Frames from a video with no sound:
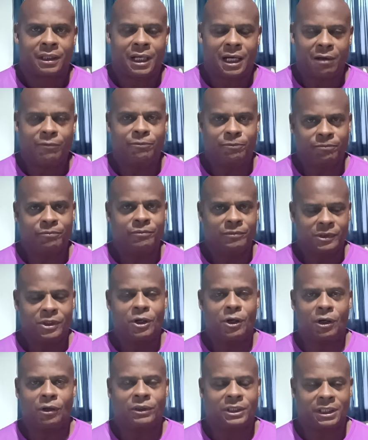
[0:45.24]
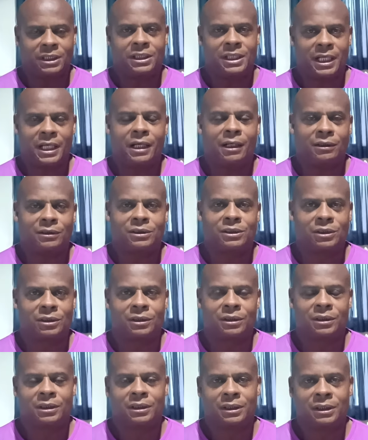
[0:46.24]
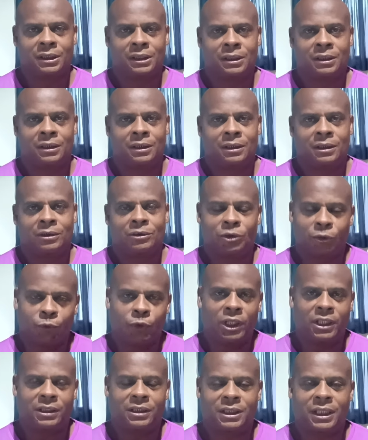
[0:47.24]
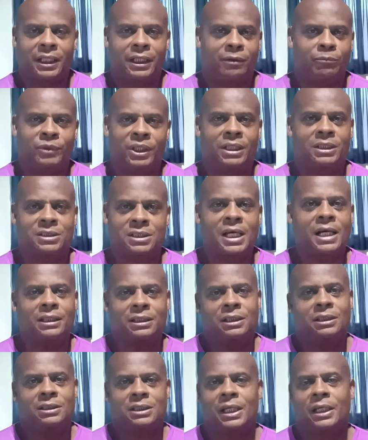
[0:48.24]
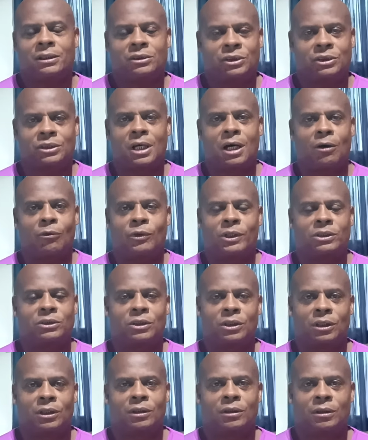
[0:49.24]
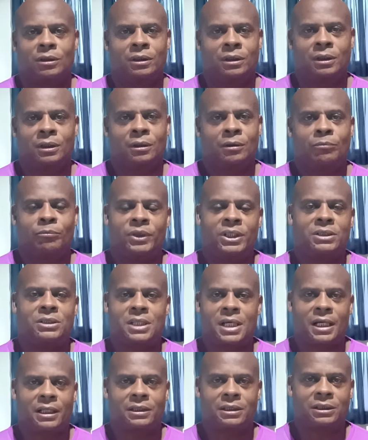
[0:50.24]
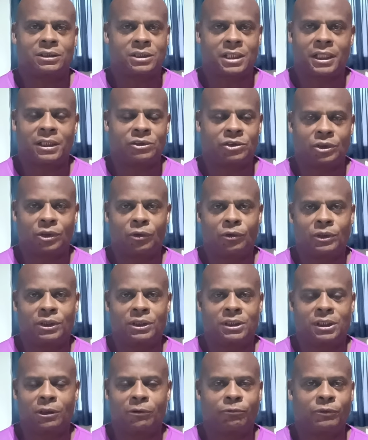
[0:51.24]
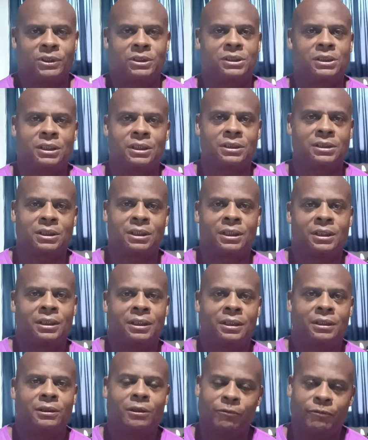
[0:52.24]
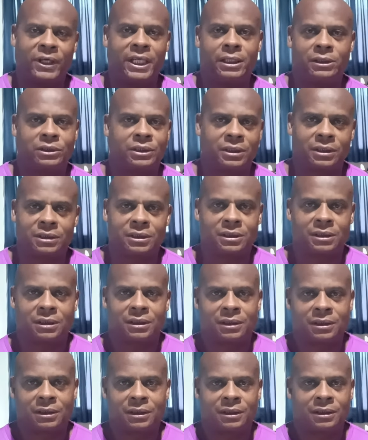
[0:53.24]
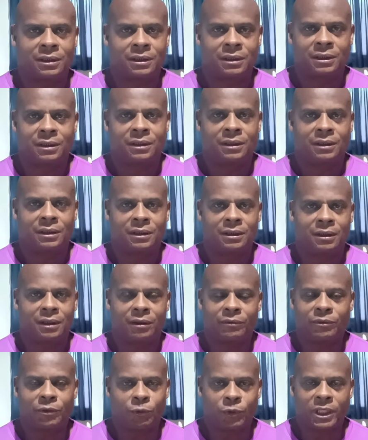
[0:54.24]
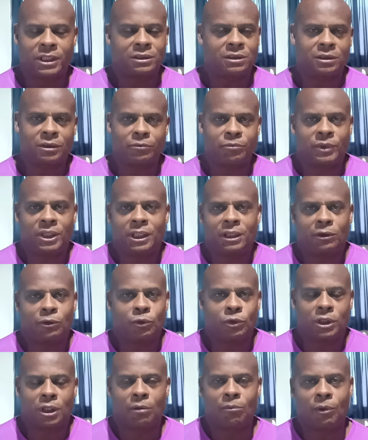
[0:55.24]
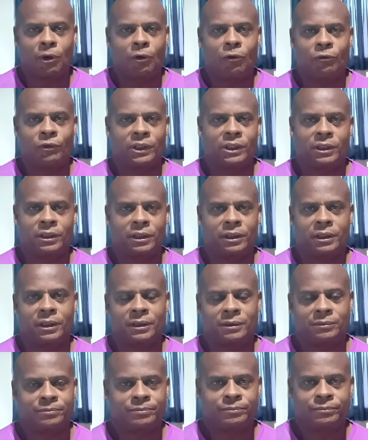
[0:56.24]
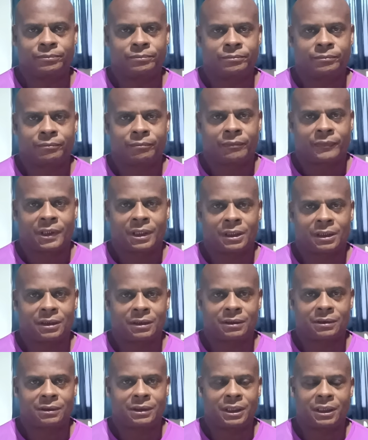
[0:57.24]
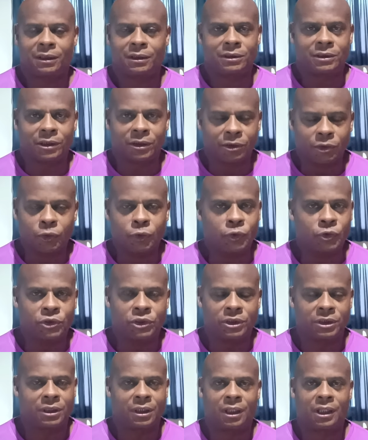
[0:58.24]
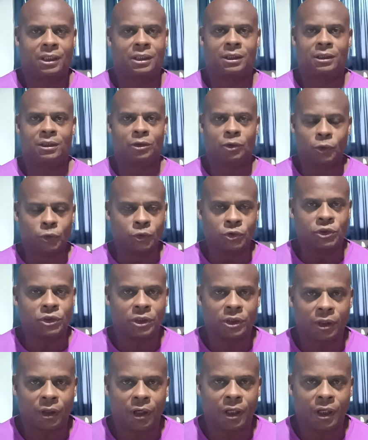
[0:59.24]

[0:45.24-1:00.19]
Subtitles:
I've narrowed it down to one thing, because Southeast Asia is always going to be Southeast Asia. The only difference is the faces of the Western men who come over here in a delusion or an illusion